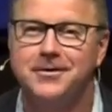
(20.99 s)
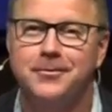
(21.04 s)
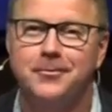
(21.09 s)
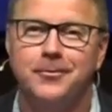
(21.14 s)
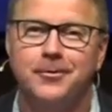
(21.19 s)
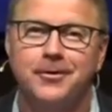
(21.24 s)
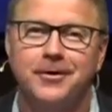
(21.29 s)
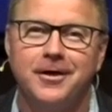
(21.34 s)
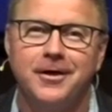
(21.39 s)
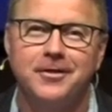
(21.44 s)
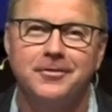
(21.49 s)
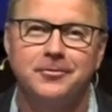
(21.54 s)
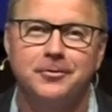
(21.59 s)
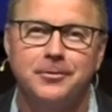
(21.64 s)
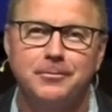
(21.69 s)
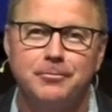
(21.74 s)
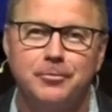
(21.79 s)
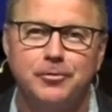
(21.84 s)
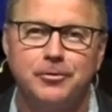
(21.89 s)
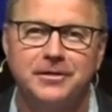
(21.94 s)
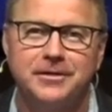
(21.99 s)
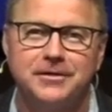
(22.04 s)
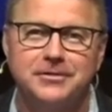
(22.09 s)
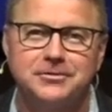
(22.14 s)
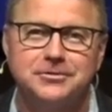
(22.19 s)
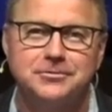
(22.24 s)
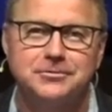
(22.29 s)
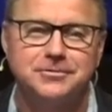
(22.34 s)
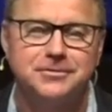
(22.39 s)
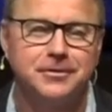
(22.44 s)
or other important
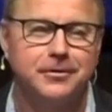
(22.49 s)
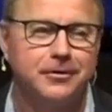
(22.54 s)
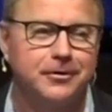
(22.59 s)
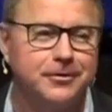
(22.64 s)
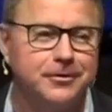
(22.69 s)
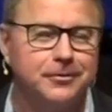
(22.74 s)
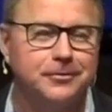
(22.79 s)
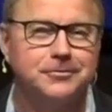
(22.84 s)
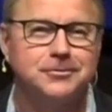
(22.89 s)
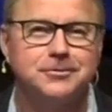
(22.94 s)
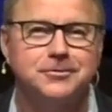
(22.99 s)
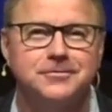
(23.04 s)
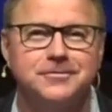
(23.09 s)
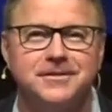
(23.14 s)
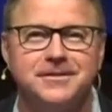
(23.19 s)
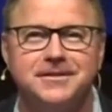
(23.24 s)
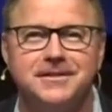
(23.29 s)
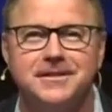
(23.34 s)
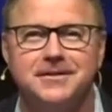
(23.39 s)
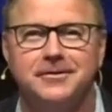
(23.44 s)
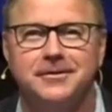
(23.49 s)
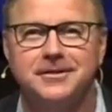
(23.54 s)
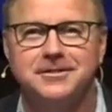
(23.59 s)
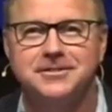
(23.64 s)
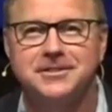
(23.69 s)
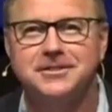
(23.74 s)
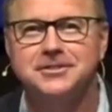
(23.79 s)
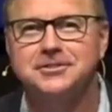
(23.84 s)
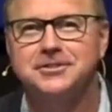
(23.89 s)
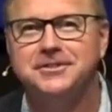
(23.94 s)
issues in our culture that need our
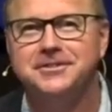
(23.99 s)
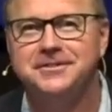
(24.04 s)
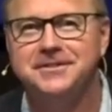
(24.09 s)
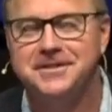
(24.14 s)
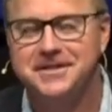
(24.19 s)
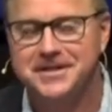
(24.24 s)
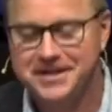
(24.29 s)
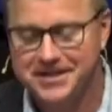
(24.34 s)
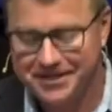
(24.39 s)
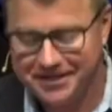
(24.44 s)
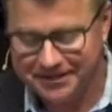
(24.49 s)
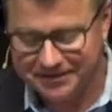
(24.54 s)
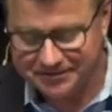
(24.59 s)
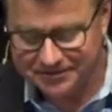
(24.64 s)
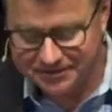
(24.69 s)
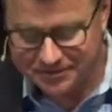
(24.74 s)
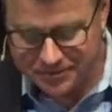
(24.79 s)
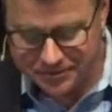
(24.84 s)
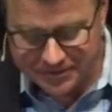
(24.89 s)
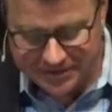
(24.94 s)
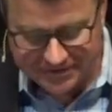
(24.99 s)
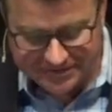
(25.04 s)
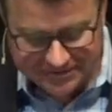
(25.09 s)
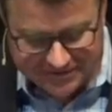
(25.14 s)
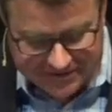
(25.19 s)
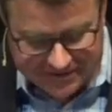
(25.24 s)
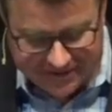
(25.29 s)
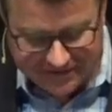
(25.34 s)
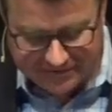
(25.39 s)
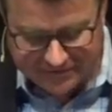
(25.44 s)
attention. And so,
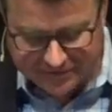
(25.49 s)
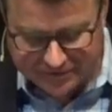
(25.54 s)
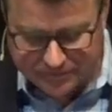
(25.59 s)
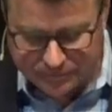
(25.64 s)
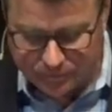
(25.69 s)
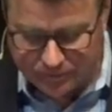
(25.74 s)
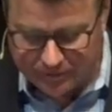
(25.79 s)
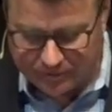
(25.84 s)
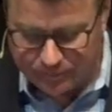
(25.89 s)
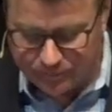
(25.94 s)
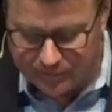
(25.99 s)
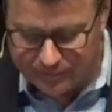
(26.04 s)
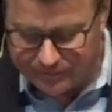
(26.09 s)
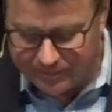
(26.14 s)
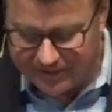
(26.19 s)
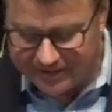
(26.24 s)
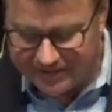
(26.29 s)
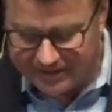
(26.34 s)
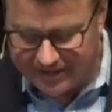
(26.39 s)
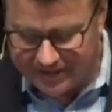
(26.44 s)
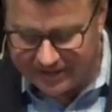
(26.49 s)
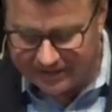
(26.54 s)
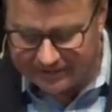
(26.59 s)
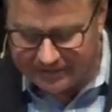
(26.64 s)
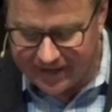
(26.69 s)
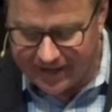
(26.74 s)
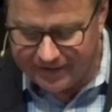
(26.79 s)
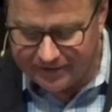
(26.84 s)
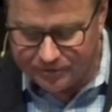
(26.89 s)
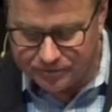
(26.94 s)
indeed, this morning we
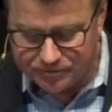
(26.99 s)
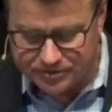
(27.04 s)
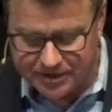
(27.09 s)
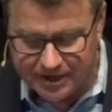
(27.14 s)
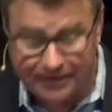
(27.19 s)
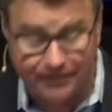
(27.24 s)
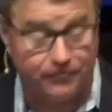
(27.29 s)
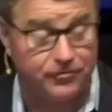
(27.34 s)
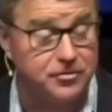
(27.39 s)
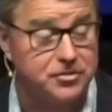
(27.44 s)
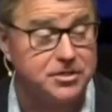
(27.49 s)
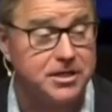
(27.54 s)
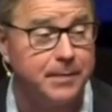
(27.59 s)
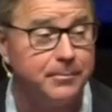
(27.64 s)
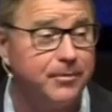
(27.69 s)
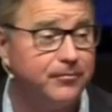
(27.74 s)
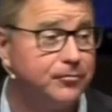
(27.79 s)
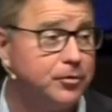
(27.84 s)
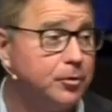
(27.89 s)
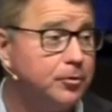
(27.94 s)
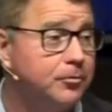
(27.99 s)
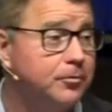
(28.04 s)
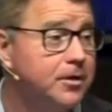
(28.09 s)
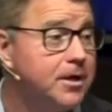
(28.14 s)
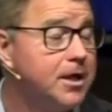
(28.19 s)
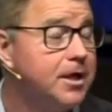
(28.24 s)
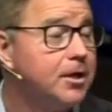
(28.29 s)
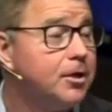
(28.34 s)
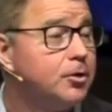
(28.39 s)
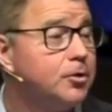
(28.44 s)
begin a new study. For some of you,
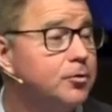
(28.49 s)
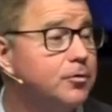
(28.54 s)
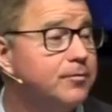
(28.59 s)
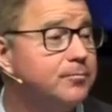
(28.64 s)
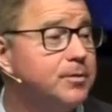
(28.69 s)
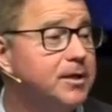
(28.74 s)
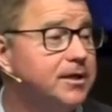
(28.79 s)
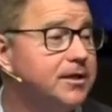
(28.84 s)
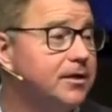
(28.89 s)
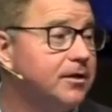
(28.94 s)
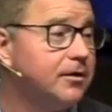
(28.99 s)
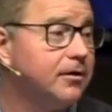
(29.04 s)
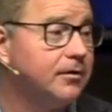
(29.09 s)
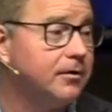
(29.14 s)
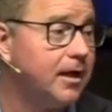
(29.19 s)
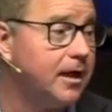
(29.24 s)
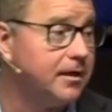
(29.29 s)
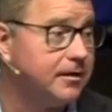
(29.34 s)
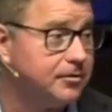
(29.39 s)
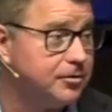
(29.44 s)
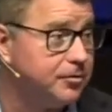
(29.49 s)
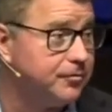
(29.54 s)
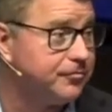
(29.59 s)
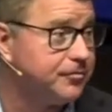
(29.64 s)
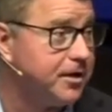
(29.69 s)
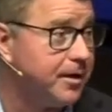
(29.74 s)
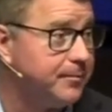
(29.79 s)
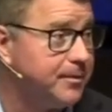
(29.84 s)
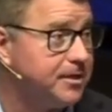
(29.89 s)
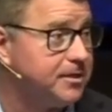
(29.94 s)
who have been here and
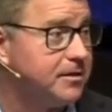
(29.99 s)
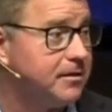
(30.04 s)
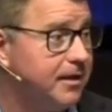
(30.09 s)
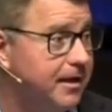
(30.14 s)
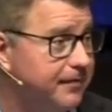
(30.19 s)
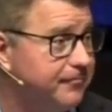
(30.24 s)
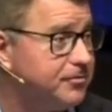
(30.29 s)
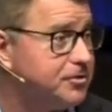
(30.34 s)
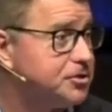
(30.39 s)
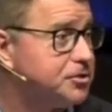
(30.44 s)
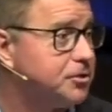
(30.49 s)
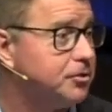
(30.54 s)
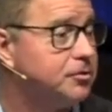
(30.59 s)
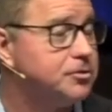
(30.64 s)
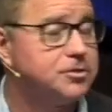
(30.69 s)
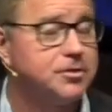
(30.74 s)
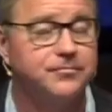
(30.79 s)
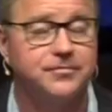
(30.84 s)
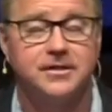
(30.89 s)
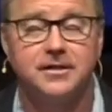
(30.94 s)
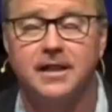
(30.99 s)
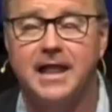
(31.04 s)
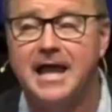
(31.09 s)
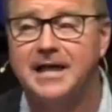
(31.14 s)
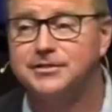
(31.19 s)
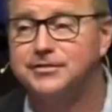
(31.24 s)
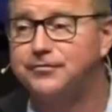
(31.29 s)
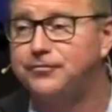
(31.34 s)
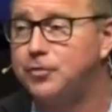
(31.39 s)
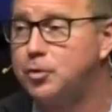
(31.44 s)
you've come into the life of the church over the
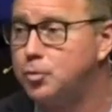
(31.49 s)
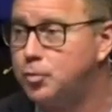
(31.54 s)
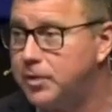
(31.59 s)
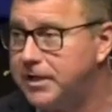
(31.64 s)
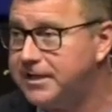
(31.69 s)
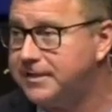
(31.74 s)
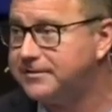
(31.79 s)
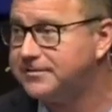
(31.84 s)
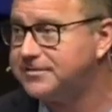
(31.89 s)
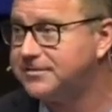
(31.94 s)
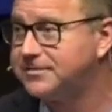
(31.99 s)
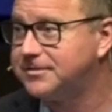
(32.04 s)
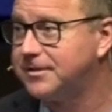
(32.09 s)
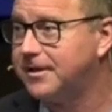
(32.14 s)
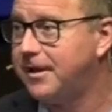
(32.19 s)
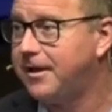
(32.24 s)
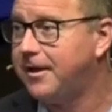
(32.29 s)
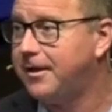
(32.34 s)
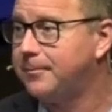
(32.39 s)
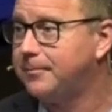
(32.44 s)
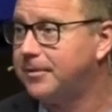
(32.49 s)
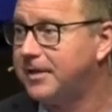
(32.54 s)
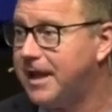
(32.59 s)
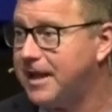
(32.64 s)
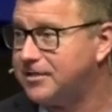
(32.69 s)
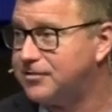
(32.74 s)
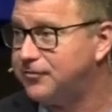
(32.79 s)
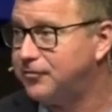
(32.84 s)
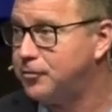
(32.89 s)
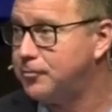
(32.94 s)
last few weeks, um,
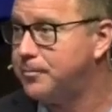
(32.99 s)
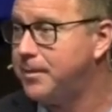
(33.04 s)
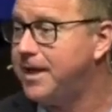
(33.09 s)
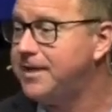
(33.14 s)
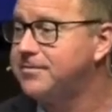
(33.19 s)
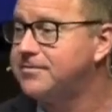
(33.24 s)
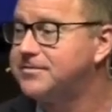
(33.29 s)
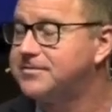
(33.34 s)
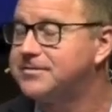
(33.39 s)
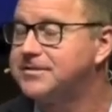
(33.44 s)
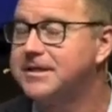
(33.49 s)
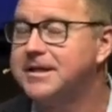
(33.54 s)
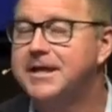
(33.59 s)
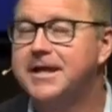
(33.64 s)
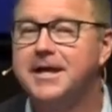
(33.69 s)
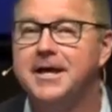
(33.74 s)
last few months.